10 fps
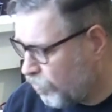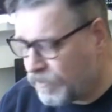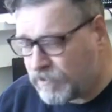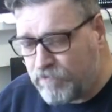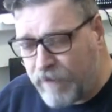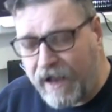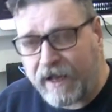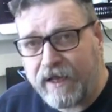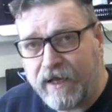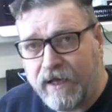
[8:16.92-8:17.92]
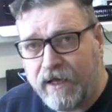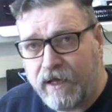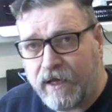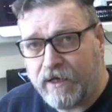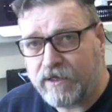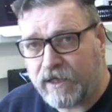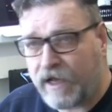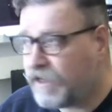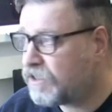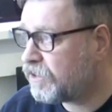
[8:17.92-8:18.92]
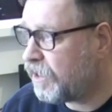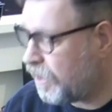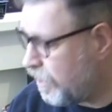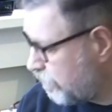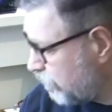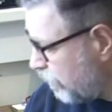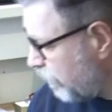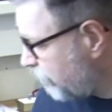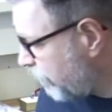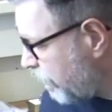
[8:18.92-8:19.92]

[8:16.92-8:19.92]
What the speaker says: to put this back in its case, and I'm going to leave